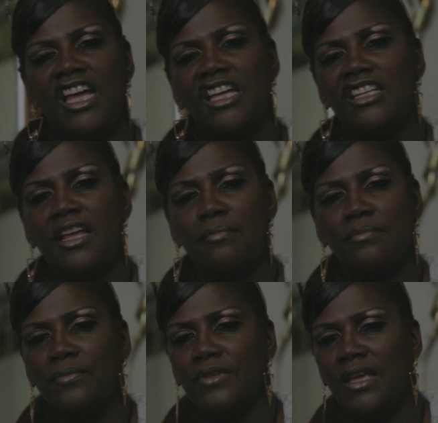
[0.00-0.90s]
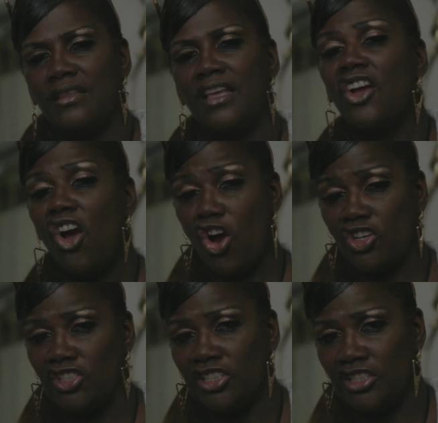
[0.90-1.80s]
and they they they
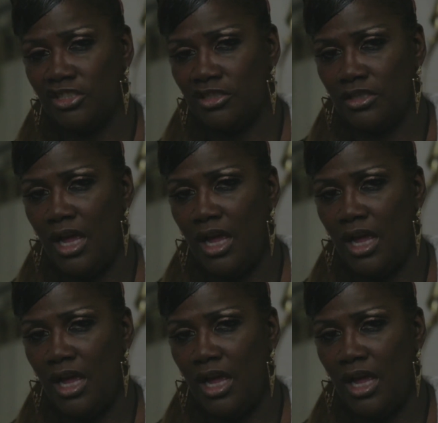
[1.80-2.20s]
Carsons.